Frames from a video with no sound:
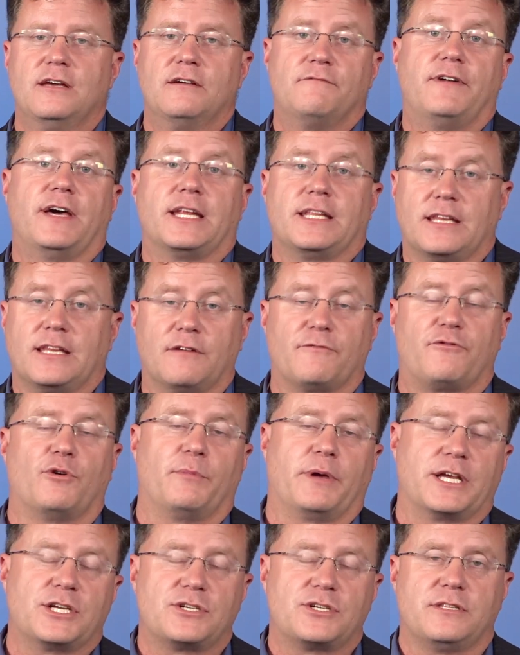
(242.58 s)
vetting the
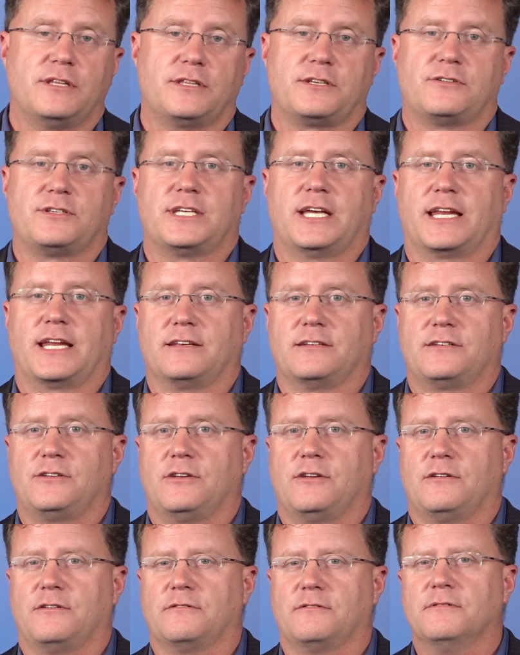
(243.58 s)
information that they're sending to
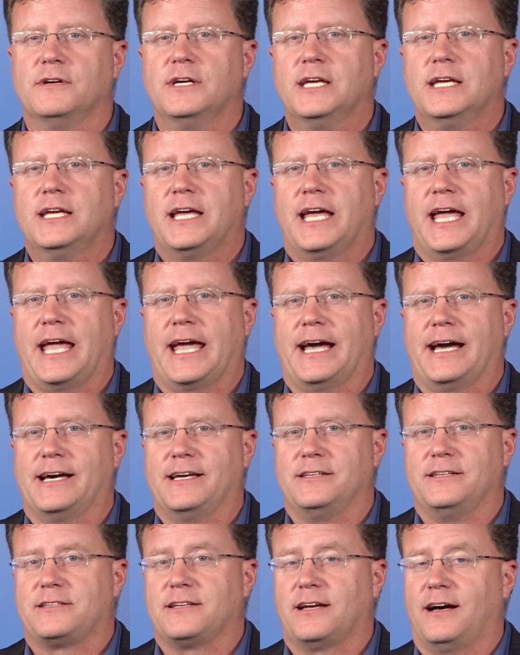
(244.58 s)
you.
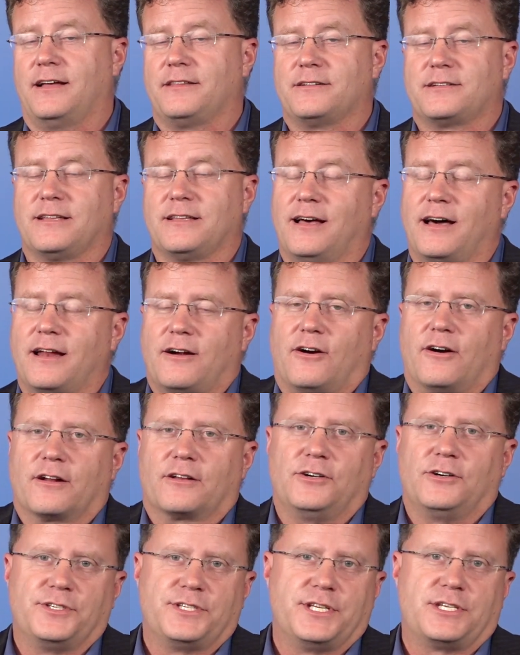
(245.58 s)
And there's a lot of
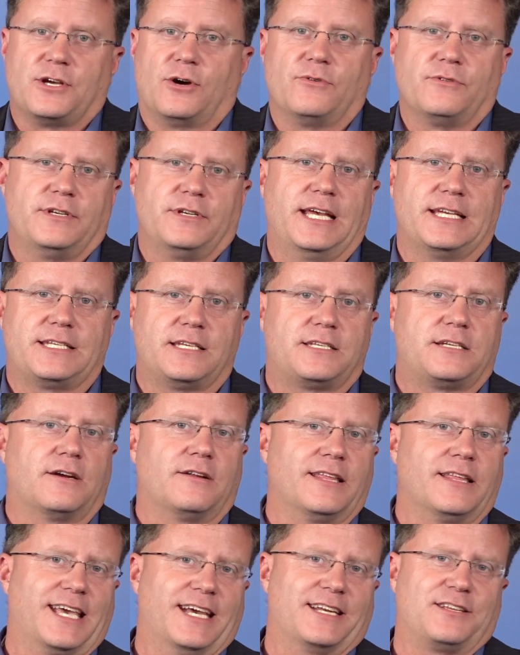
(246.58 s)
articles that don't
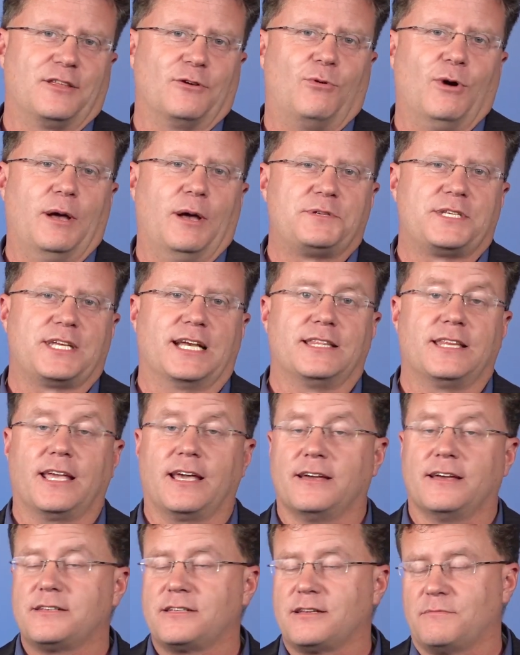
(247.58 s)
necessarily get to the website in the
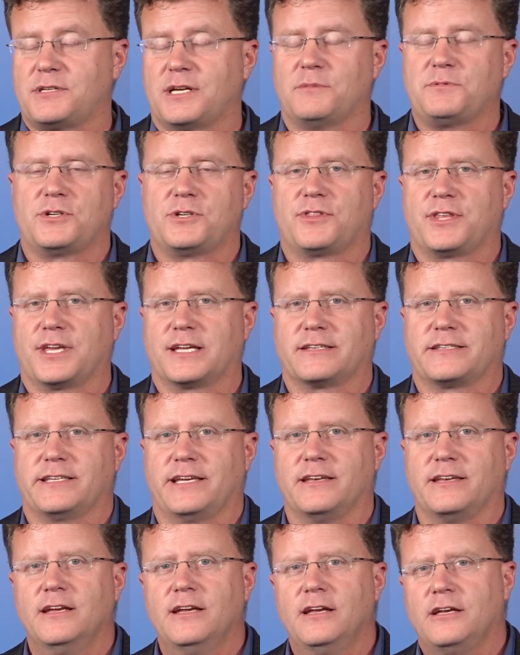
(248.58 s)
end. Sometimes there are things
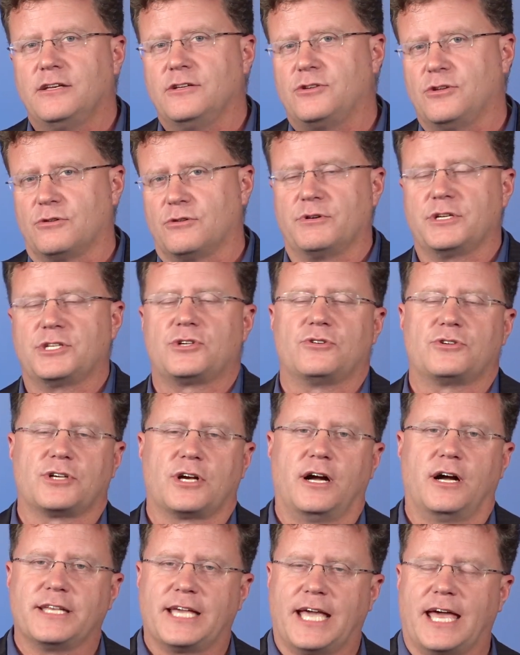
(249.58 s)
that you do the research
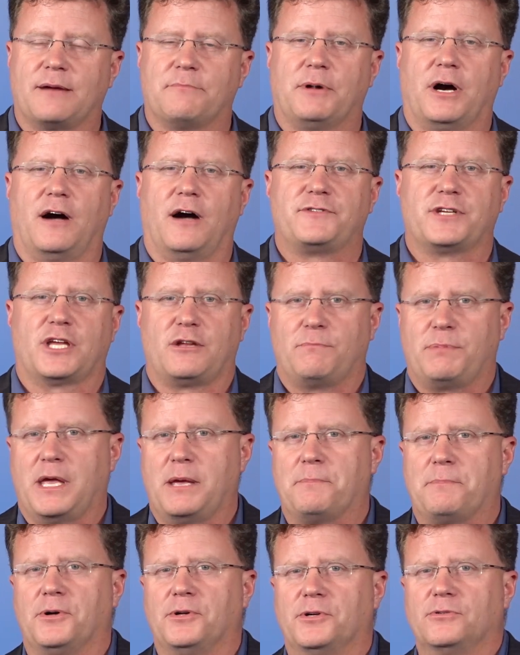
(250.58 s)
on, you hand them off to other
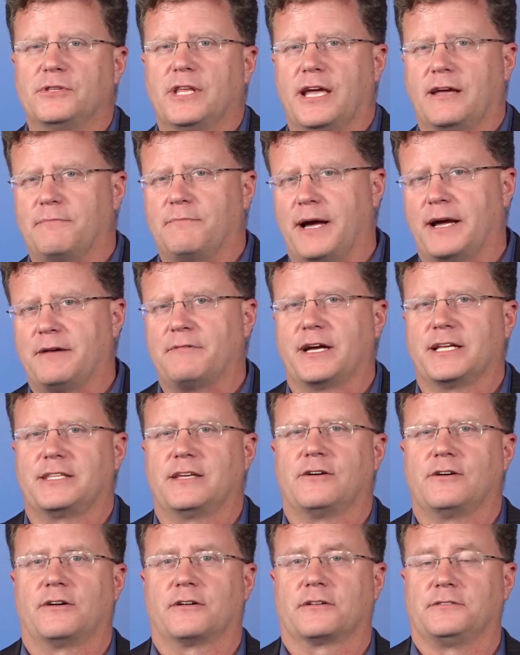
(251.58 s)
people who they might write
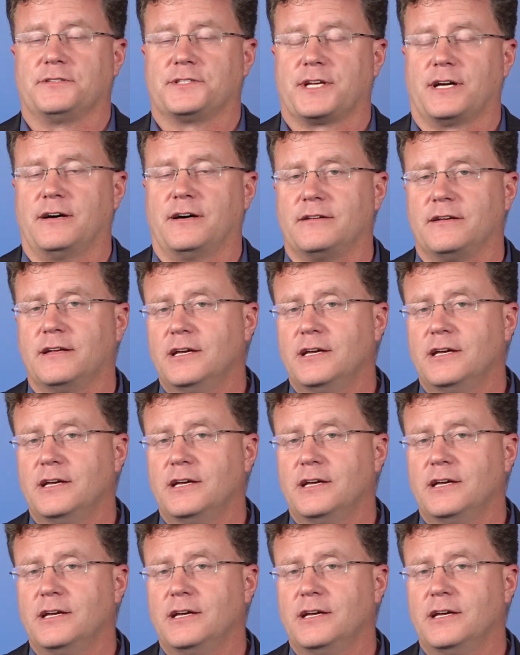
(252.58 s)
the articles on.